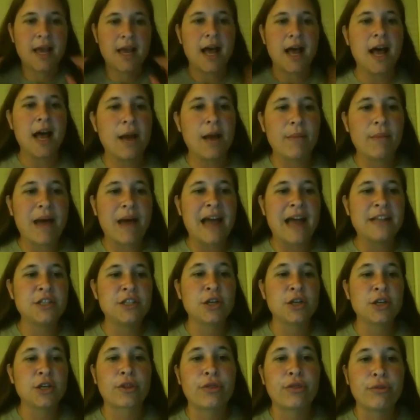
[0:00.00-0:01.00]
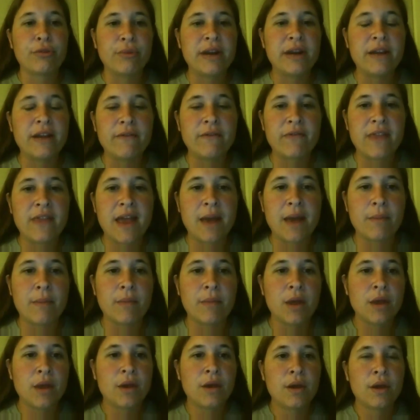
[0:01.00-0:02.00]
I took three of
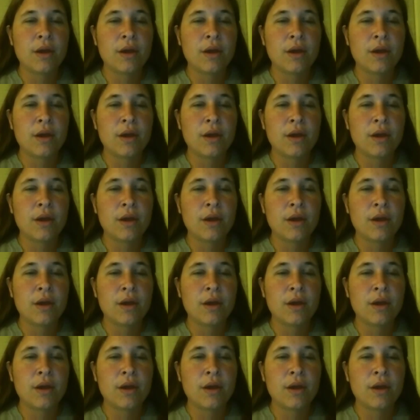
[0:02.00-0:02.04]
them,